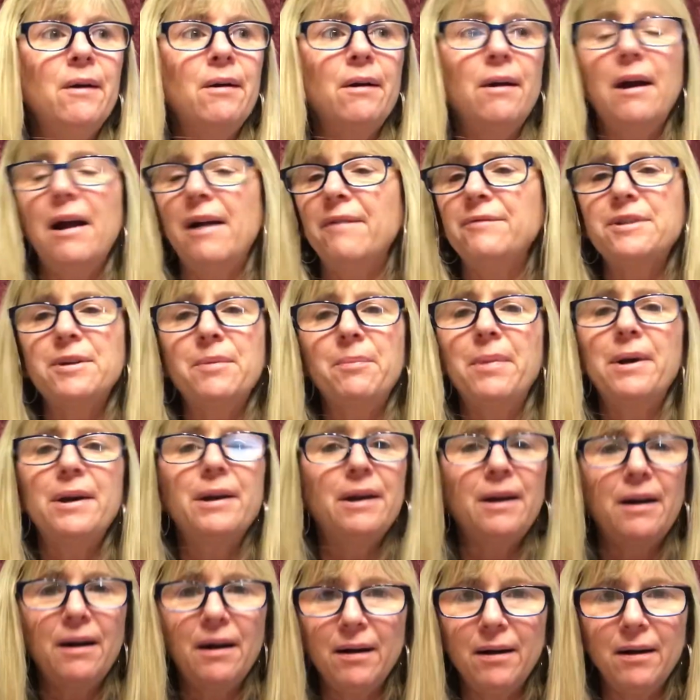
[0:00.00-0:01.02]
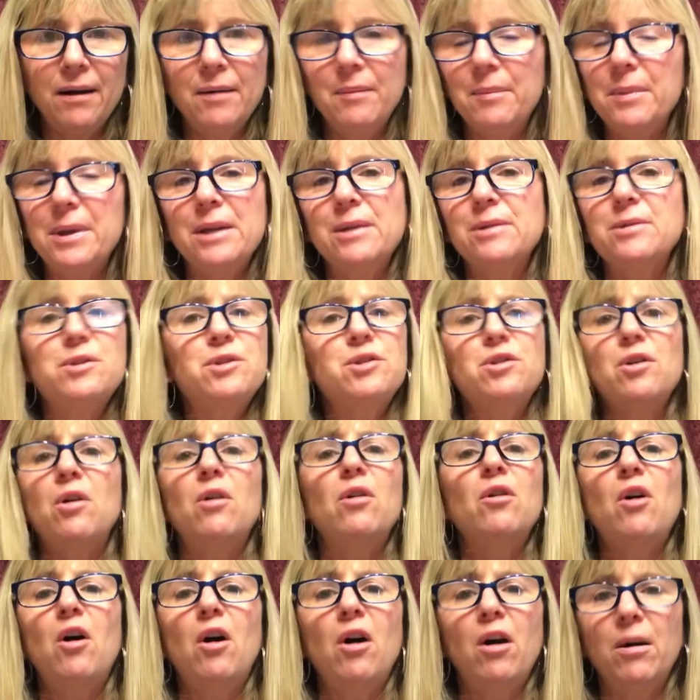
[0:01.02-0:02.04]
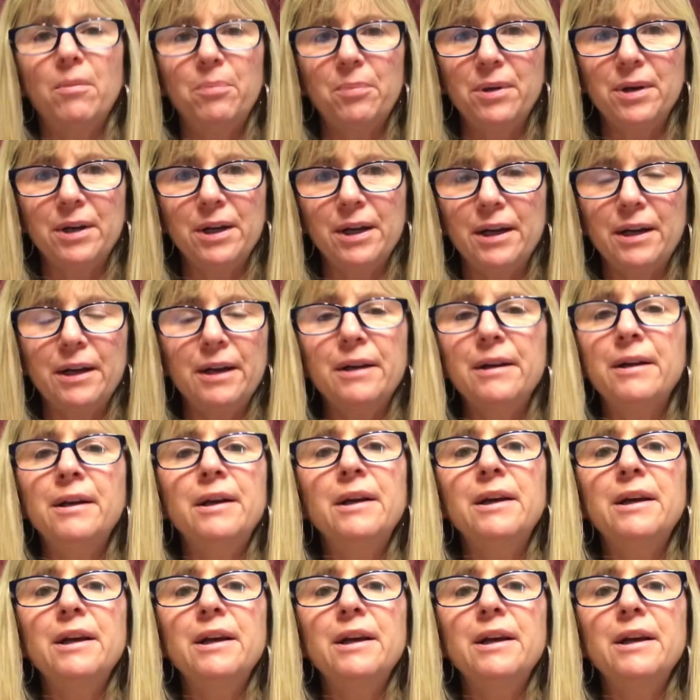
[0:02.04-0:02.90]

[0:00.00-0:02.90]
have somebody come and install carpeting,